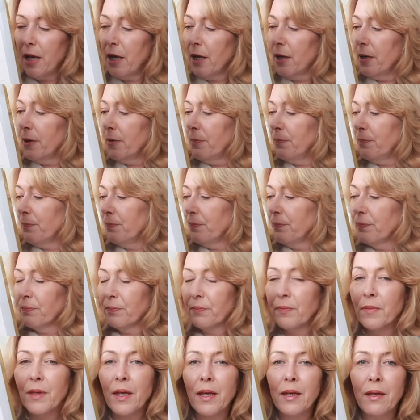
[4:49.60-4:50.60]

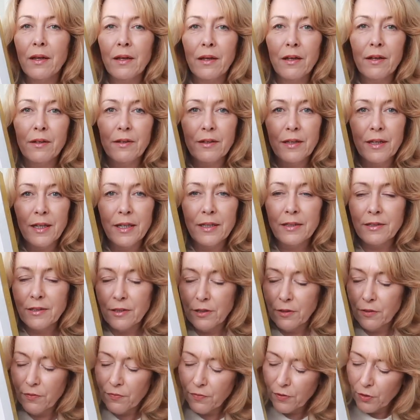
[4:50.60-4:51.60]
At the end
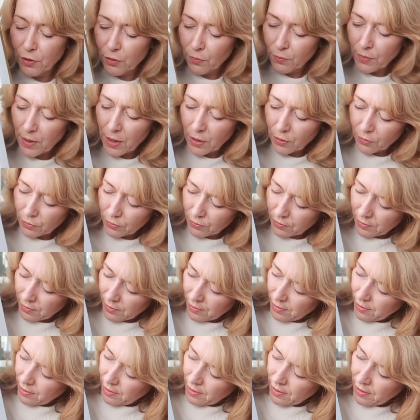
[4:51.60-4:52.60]
of the film,
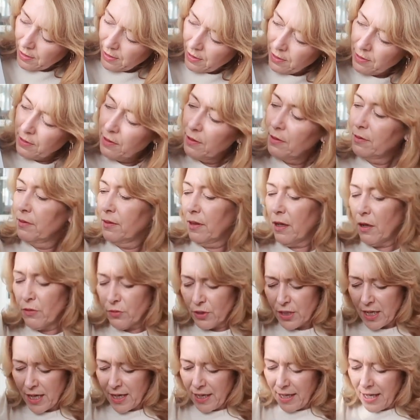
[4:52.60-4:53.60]
I'll
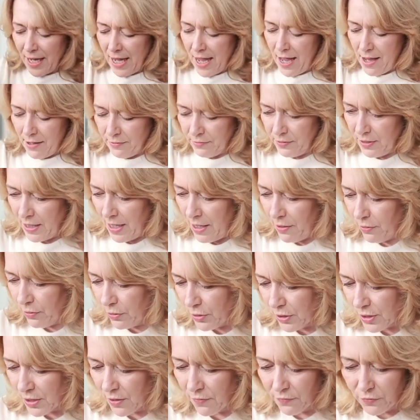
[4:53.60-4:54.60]
take it out now
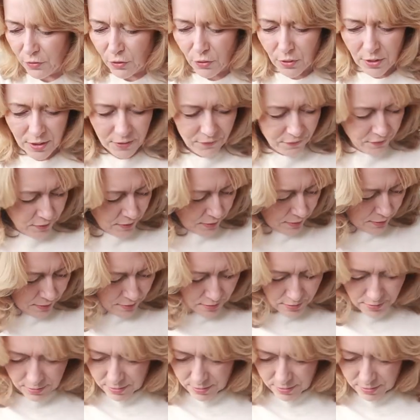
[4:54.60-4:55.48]
because I've not even